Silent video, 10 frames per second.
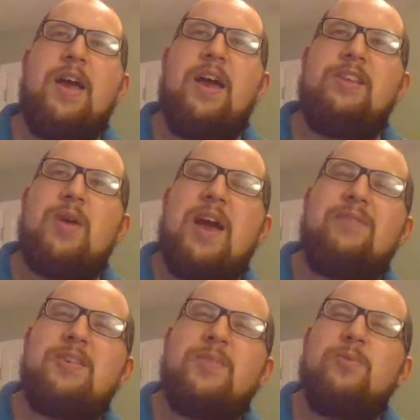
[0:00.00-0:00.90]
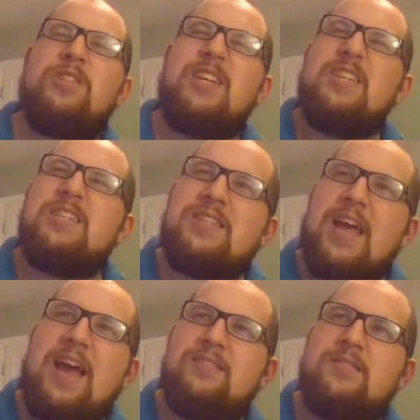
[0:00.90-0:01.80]
and you have something which isn't
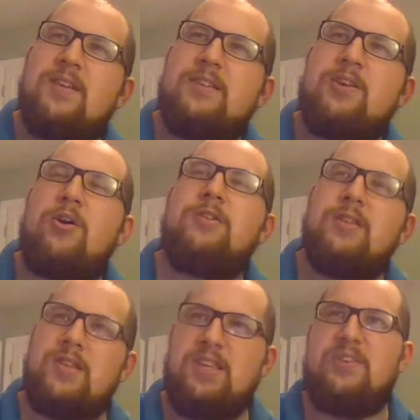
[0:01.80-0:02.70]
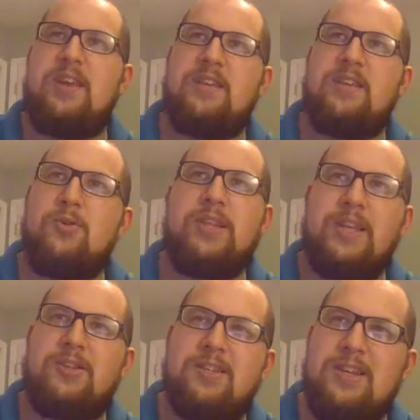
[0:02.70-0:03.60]
as hard to even as
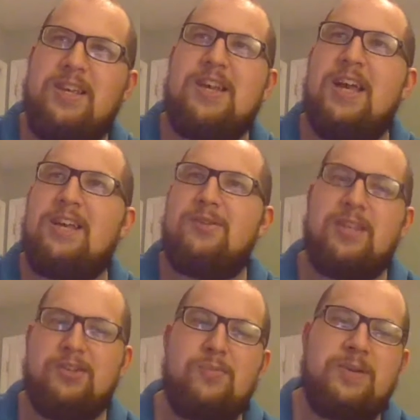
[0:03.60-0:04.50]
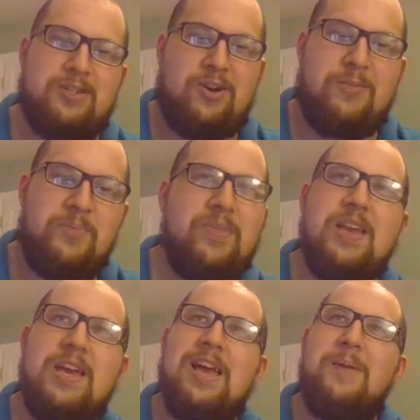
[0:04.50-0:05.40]
a naked guy tootling a tube picture,
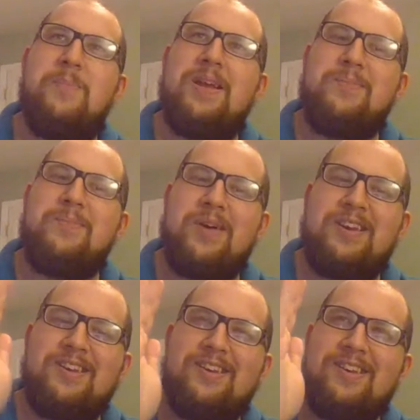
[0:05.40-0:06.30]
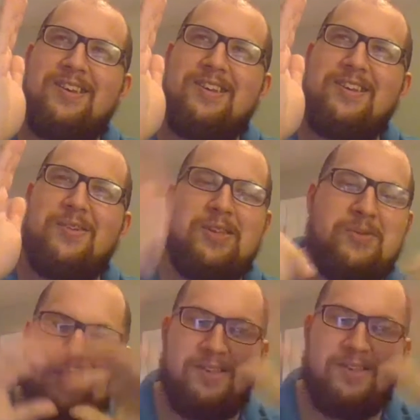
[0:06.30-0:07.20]
but
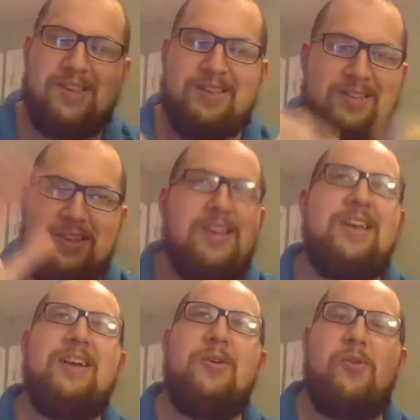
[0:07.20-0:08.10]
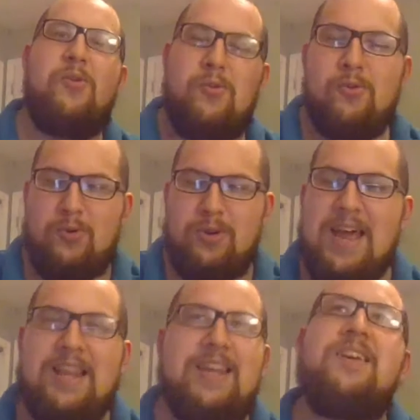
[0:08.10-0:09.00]
with or
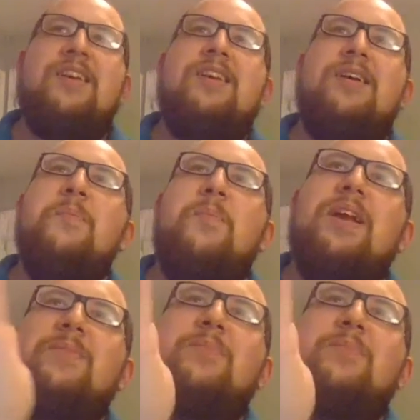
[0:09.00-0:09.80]
Gaelic, but